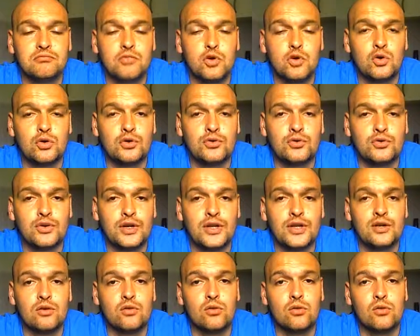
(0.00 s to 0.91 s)

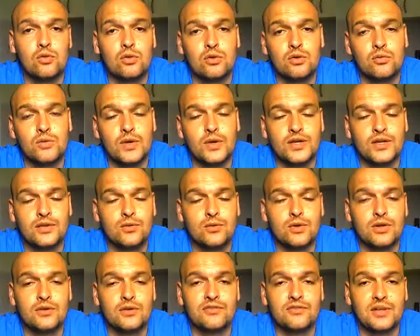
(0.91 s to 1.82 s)
ordering or when you
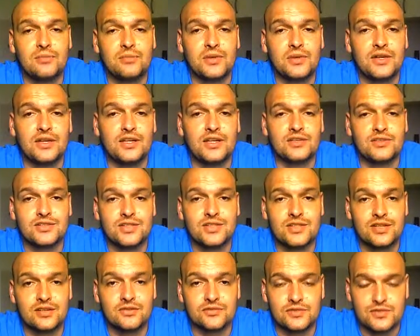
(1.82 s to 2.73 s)
are vaping it
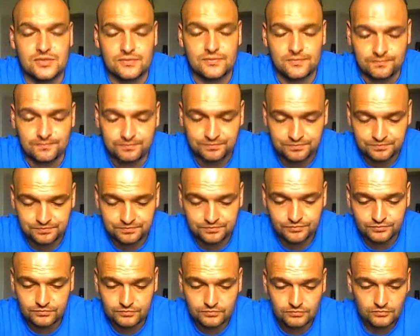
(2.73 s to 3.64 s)
yourselves.
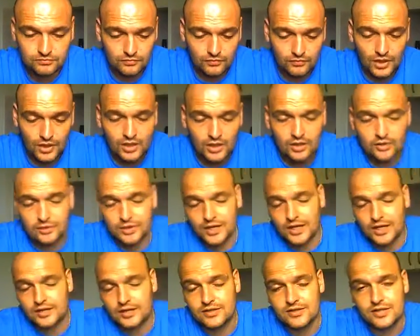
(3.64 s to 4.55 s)

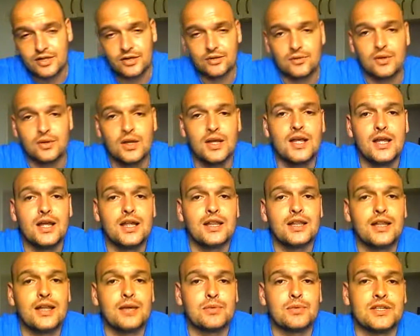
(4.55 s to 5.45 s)
Okay, so
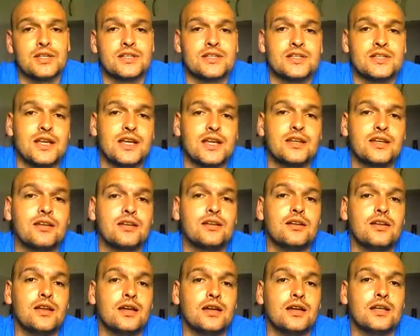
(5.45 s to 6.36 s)
that being said,
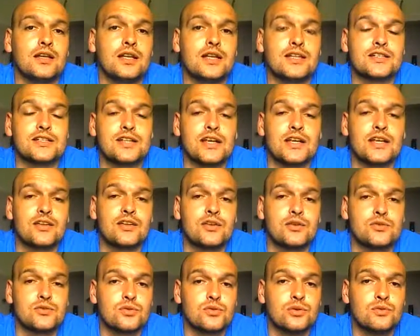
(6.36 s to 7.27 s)
let's get
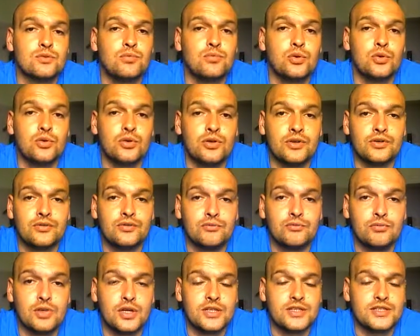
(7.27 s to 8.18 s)
those all important
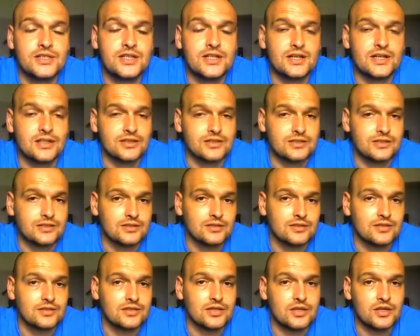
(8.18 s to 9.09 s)
price tags.
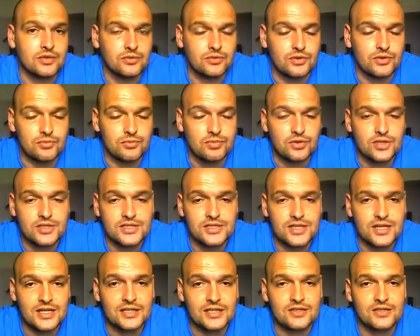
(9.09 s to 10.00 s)
So the price
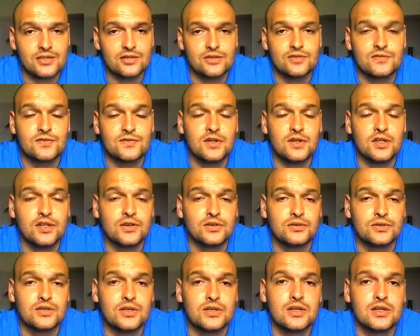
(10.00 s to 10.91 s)
tags are as
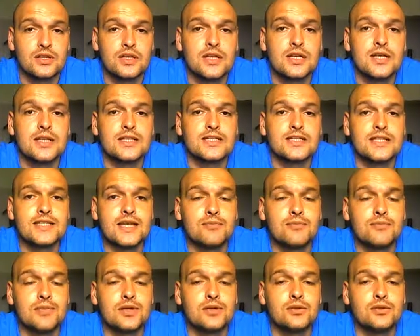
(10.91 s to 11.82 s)
follows.
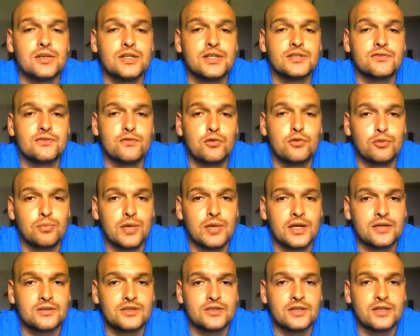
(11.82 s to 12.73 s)
10ml is
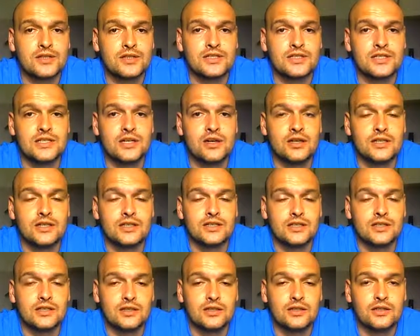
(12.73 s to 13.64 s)
£4.99,
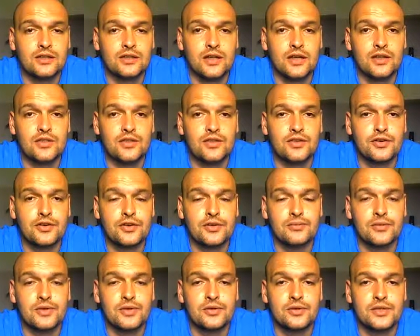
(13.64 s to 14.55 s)

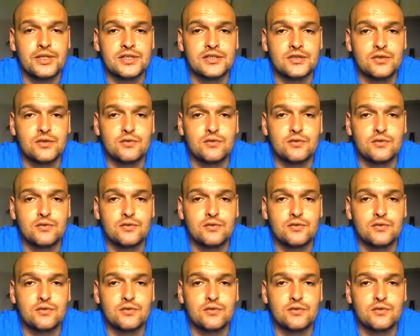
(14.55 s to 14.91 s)
30ml is